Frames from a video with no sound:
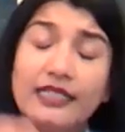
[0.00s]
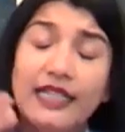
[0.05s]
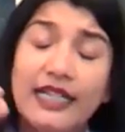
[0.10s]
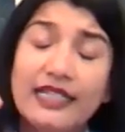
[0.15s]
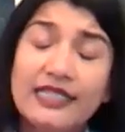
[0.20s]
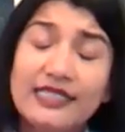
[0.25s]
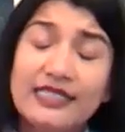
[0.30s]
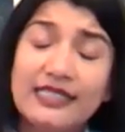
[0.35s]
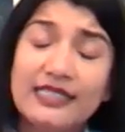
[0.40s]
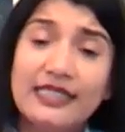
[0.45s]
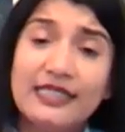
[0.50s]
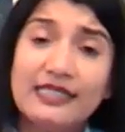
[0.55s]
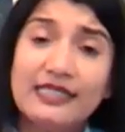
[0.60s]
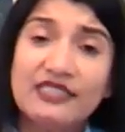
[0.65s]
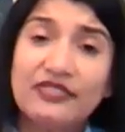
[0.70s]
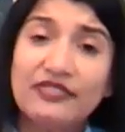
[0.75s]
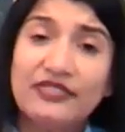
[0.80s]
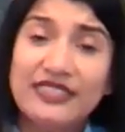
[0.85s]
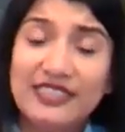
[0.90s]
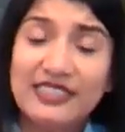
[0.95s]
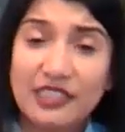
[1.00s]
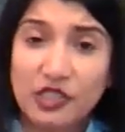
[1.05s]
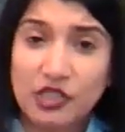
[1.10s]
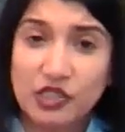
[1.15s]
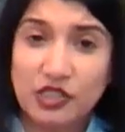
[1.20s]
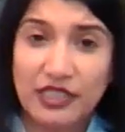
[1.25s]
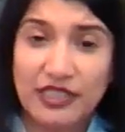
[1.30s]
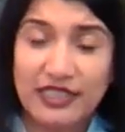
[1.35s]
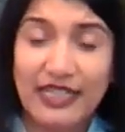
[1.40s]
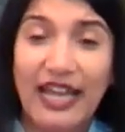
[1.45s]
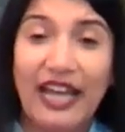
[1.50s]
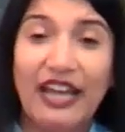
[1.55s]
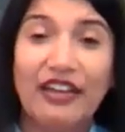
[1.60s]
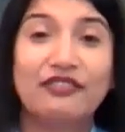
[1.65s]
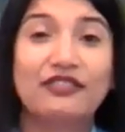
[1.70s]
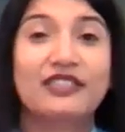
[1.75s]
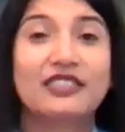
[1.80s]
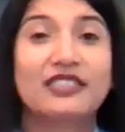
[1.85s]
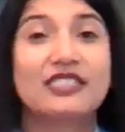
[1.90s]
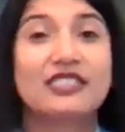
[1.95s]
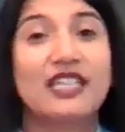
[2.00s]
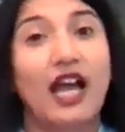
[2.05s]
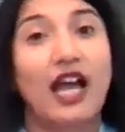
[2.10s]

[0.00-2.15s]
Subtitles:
Does this physician have the